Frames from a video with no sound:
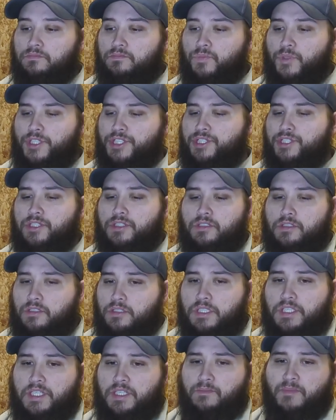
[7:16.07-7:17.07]
which
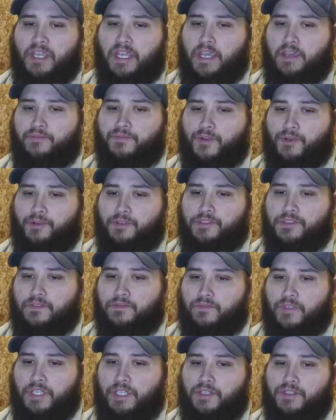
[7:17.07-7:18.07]
he may have photos
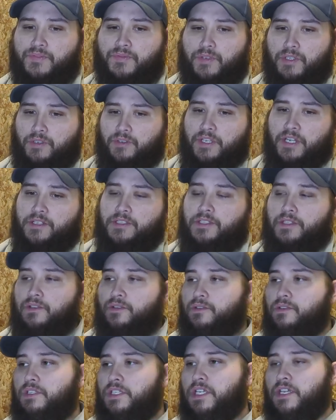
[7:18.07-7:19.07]
and videos for you there
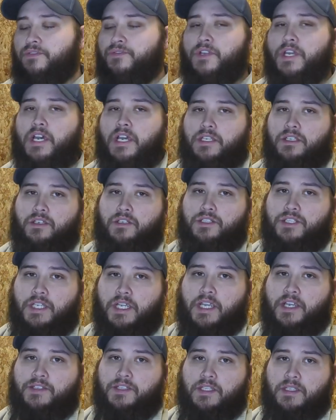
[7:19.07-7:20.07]
too. If not, you can
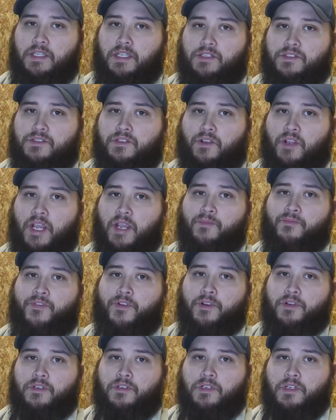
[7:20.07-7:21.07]
check out the Instagram
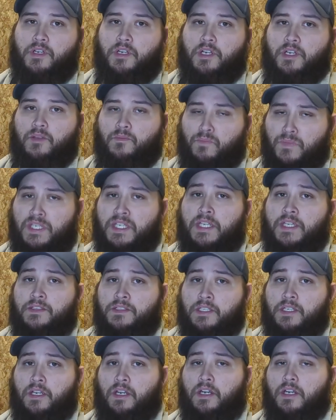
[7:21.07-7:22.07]
for me and
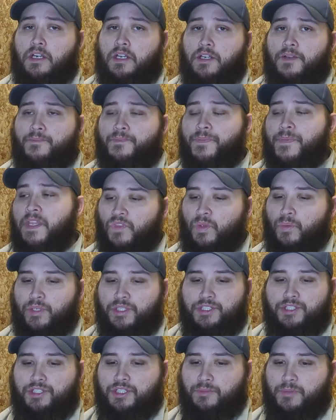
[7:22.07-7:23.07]
the car,
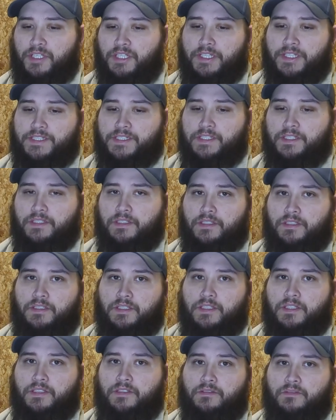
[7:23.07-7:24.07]
which should be listed in
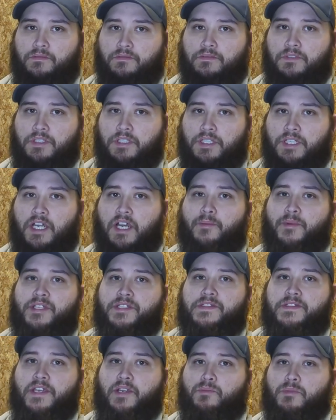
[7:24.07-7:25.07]
the
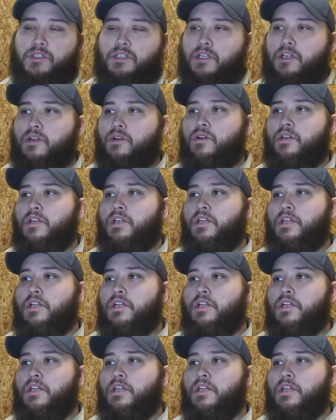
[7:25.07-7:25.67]
comments down below.